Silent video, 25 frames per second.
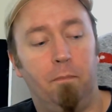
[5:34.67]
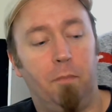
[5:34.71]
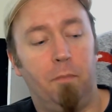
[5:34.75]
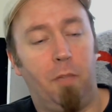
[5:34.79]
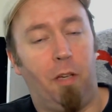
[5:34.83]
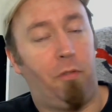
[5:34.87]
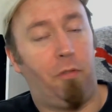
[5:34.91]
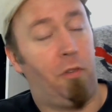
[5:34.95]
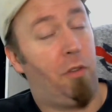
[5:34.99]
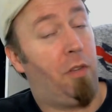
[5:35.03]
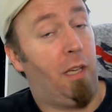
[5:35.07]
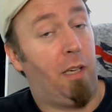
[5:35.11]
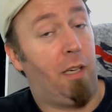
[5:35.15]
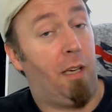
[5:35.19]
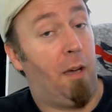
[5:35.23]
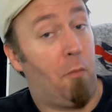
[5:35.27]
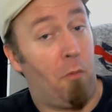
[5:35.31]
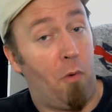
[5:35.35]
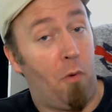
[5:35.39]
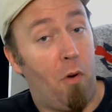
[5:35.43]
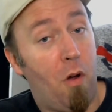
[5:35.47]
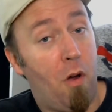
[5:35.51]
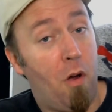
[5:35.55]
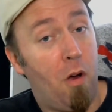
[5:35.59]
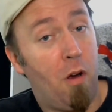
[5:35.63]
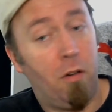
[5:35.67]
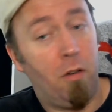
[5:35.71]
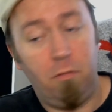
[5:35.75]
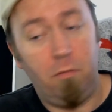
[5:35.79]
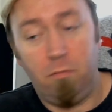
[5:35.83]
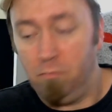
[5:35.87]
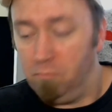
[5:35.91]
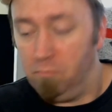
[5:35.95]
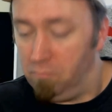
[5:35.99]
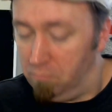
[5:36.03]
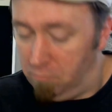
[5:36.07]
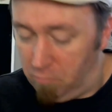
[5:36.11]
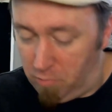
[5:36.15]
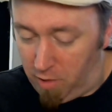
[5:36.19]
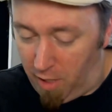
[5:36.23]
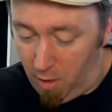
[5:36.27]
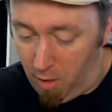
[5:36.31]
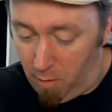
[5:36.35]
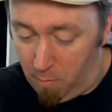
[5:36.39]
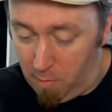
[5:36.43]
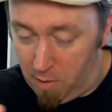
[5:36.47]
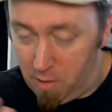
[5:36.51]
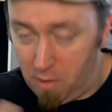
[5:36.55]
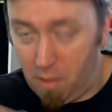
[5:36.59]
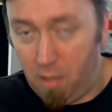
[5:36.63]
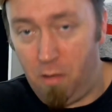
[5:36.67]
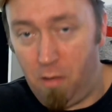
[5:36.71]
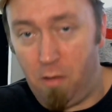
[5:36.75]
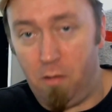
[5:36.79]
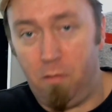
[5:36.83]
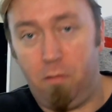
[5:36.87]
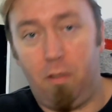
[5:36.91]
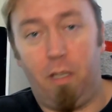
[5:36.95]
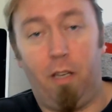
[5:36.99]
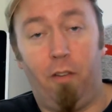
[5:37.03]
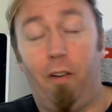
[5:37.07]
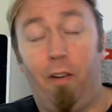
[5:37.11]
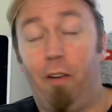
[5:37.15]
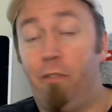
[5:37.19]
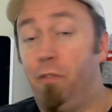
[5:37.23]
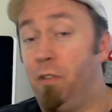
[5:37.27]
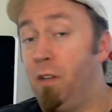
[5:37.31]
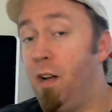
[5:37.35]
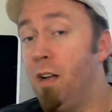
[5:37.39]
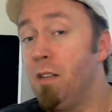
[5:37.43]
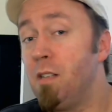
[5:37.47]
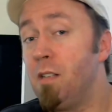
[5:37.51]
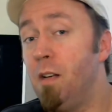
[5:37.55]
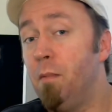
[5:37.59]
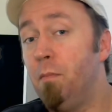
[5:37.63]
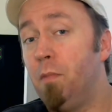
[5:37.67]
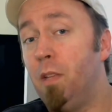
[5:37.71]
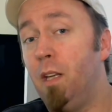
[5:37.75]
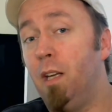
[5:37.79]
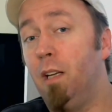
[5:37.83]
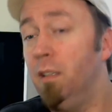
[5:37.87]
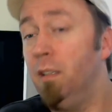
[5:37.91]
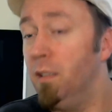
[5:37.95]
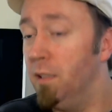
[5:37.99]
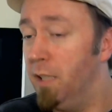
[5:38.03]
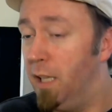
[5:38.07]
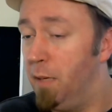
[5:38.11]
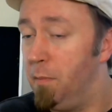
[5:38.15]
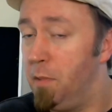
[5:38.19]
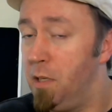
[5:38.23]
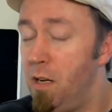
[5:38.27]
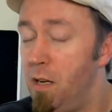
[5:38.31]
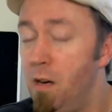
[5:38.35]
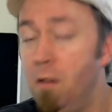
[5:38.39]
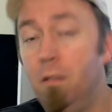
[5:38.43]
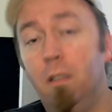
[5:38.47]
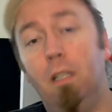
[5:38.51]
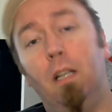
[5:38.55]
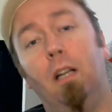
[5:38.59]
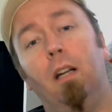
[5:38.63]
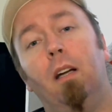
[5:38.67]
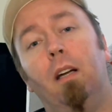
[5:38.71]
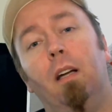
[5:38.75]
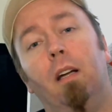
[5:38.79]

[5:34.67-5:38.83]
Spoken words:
If you think I'm wrong, tell me so. If I forgot something, let me know.